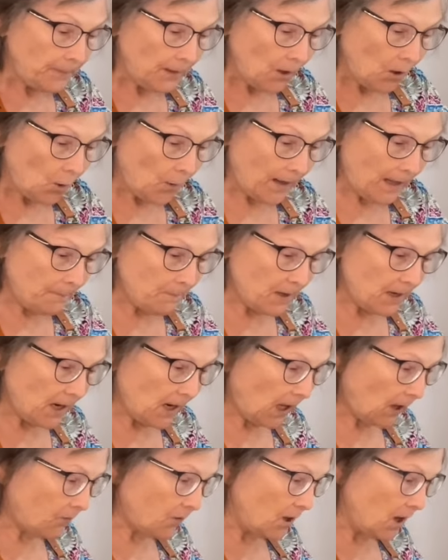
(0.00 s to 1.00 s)
I am going to
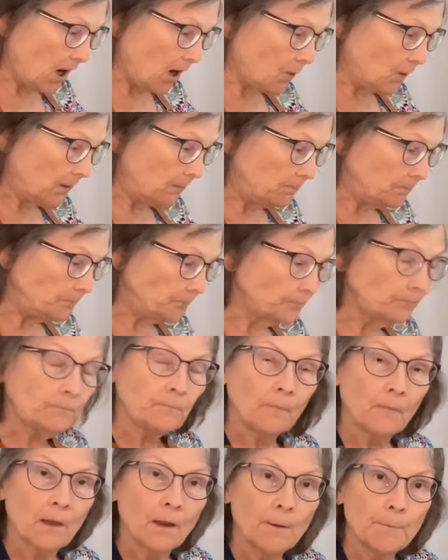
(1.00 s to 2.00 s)
have a go
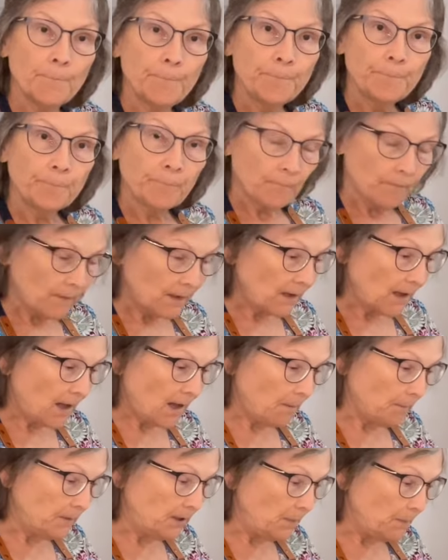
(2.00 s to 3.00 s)

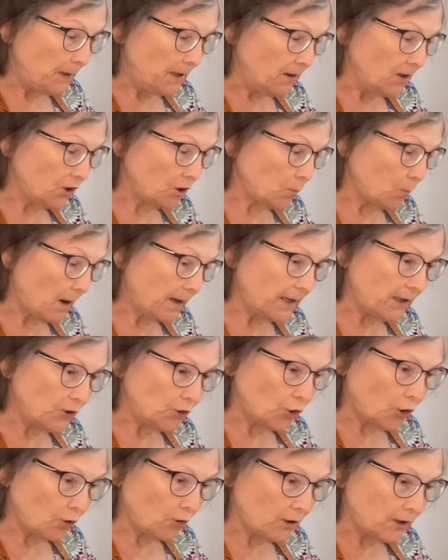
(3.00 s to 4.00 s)
at dipping this one in
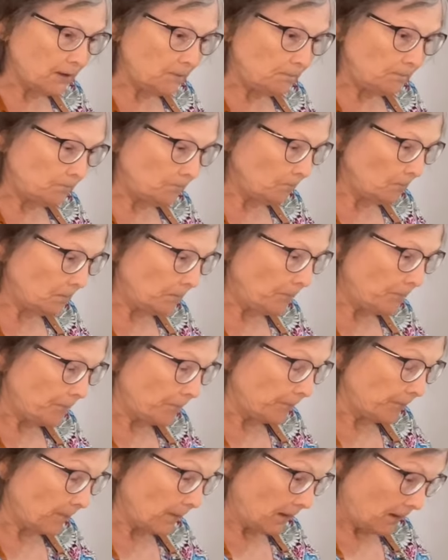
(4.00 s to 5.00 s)
chocolate.
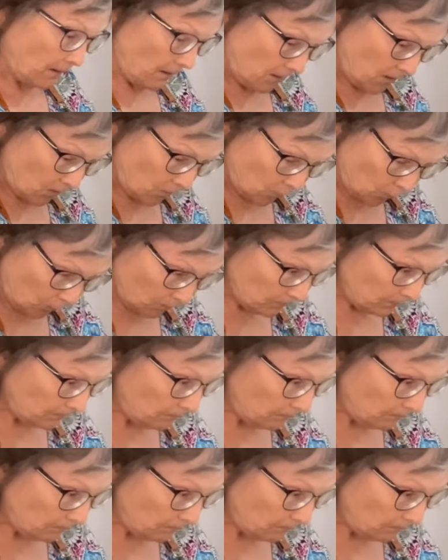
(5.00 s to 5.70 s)
Ooh.